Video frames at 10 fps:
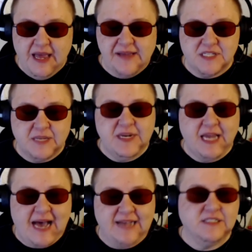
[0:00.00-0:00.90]
If somebody
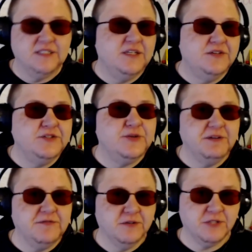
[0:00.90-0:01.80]
asks you to
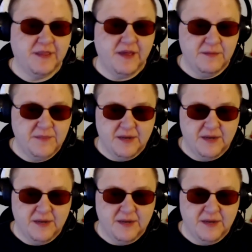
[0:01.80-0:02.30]
refer to them